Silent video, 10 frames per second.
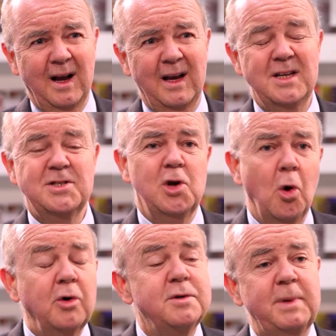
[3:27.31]
He's
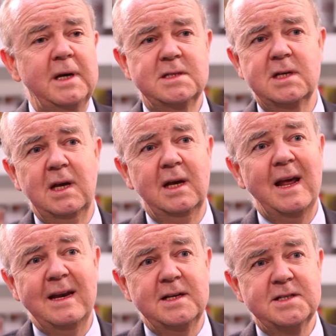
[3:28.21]
not PC in
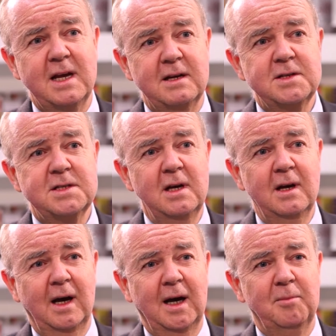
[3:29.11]
any sense.
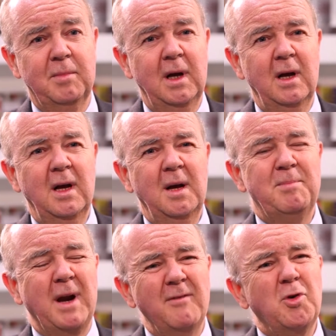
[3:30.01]

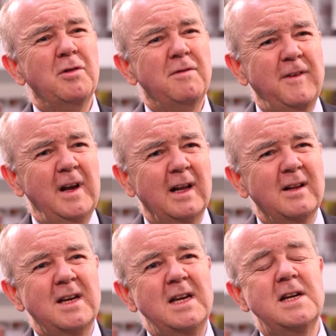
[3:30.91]
But I've got a feeling that
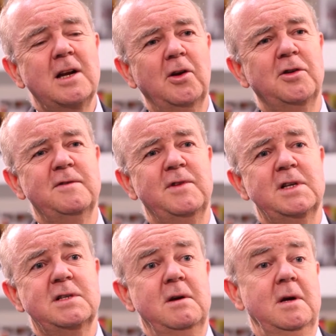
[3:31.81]
he did a lot of
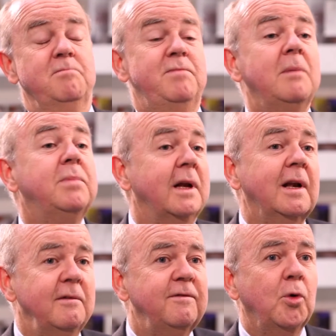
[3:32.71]
this publicly
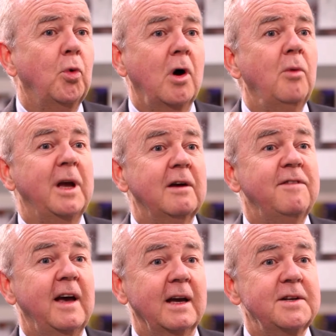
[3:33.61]
for comic
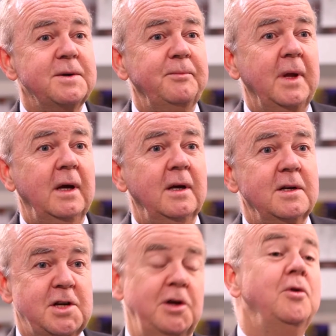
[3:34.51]
effect.
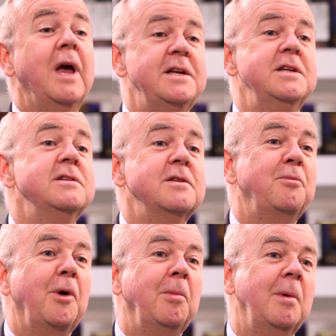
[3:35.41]
So you get into the
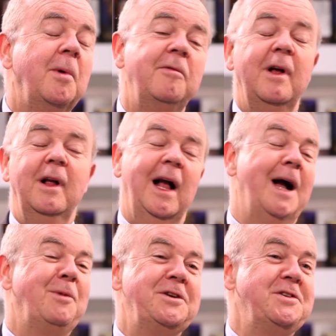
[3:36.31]
problem of how
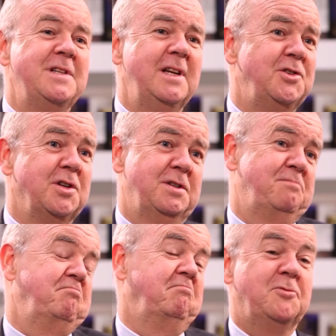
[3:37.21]
much is he just
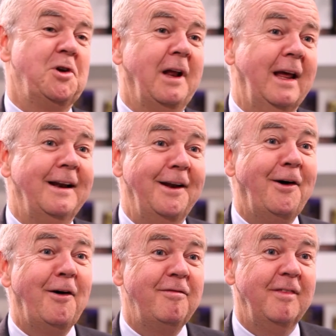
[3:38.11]
trying to get a
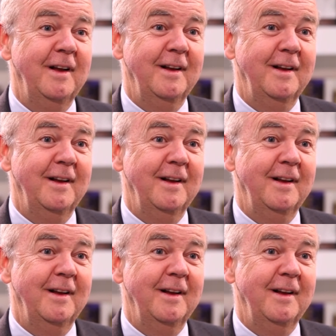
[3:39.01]
laugh,